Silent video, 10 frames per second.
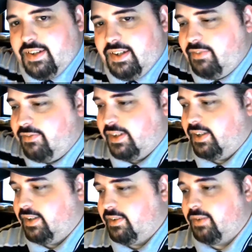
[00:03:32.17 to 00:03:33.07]

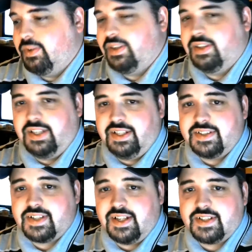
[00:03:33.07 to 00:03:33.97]
I really like
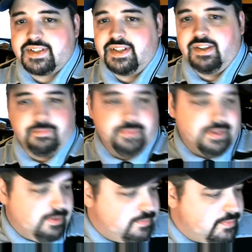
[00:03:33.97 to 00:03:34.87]
this kind of style of beer,